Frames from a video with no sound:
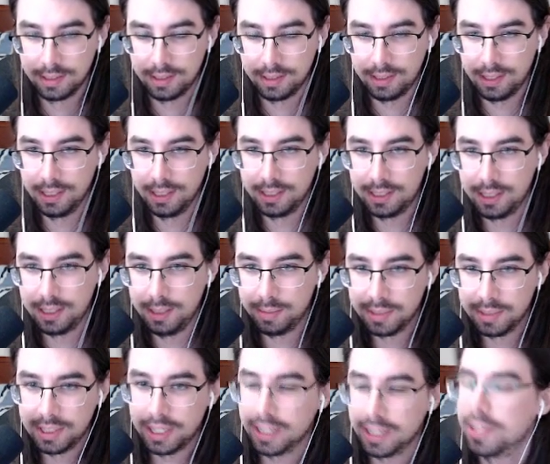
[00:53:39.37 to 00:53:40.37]
It
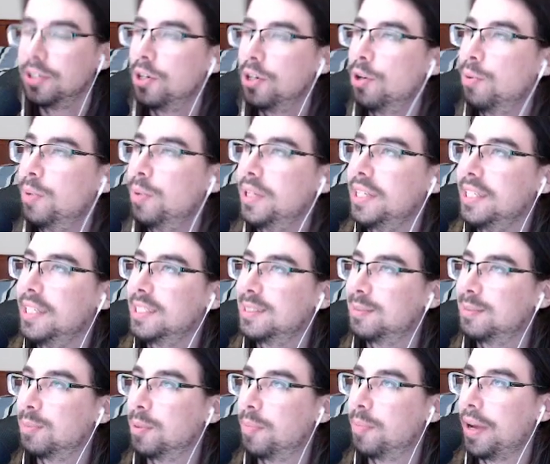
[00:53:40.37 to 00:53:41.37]
seems like nobody is
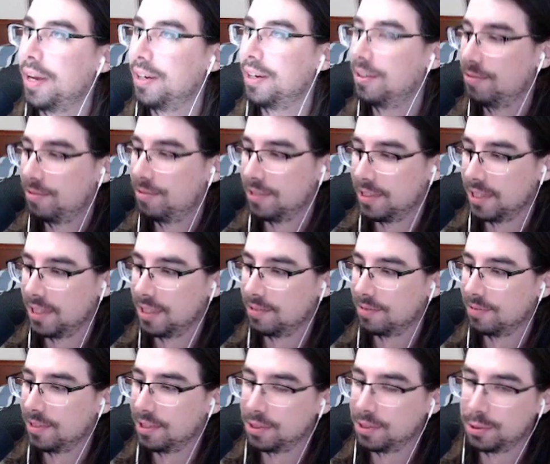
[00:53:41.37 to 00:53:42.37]
prepared for their
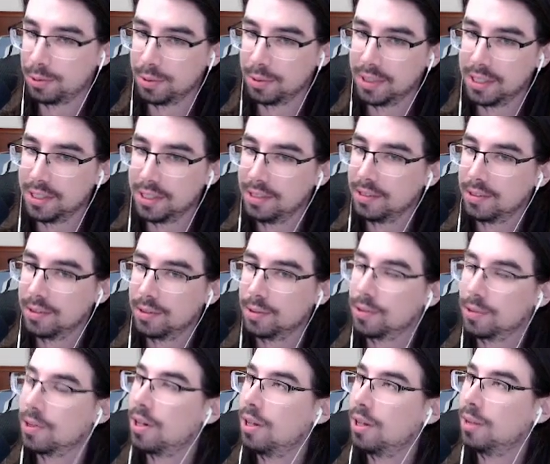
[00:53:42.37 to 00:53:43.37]
first run,
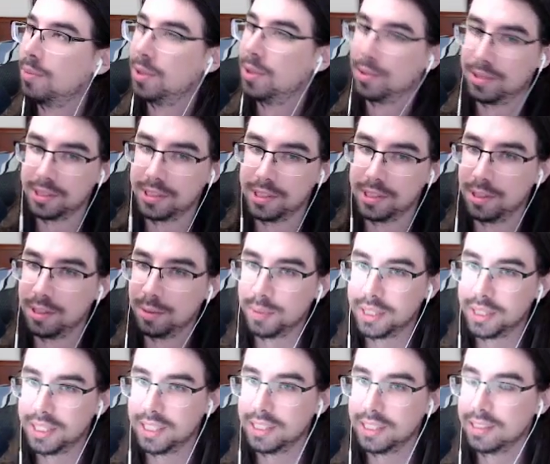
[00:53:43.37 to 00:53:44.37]
or almost
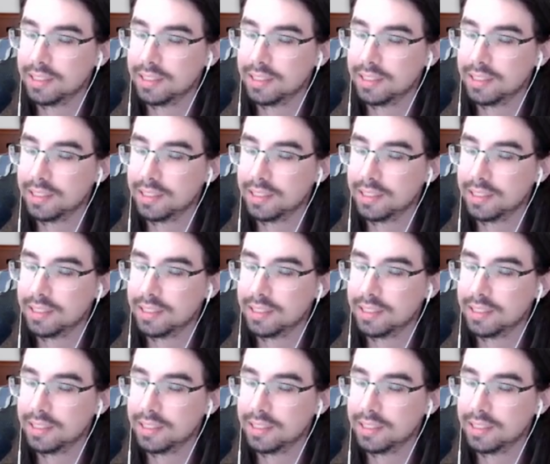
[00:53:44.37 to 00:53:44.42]
nobody.